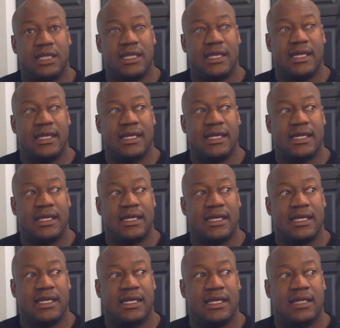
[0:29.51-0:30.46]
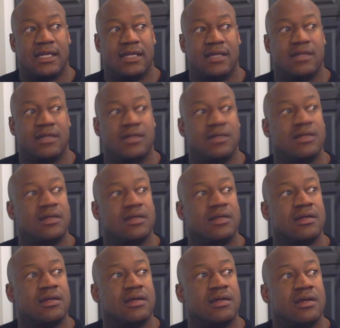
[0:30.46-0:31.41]
And
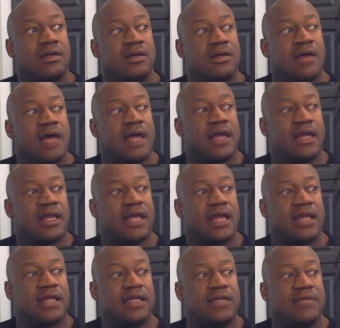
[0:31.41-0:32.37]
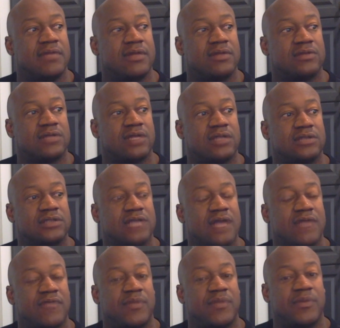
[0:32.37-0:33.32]
I get a lot of emails all the
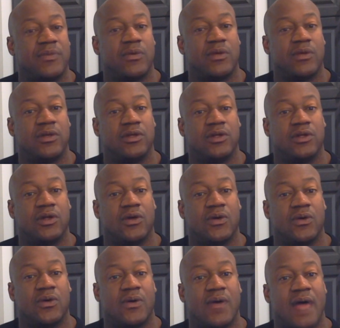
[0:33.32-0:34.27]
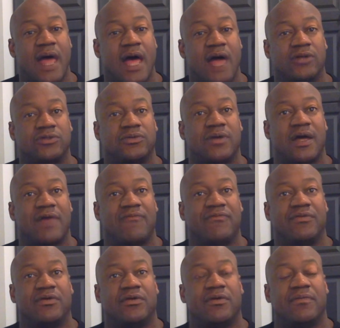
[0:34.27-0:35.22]
time. People want to know, how do I
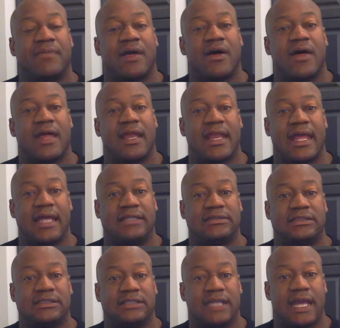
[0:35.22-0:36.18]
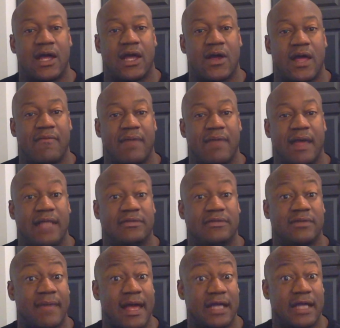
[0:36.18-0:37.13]
feel about Atlanta now?
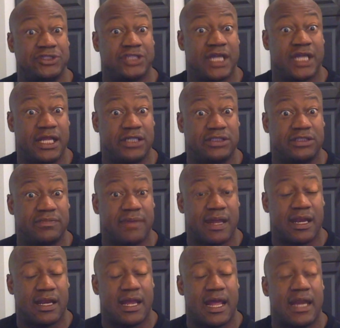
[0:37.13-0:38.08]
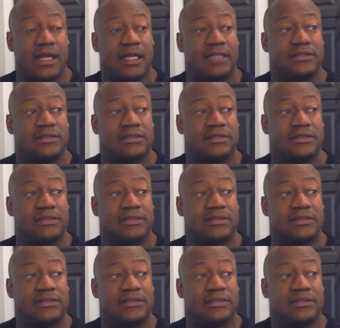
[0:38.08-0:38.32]
Has my mind changed about Atlanta?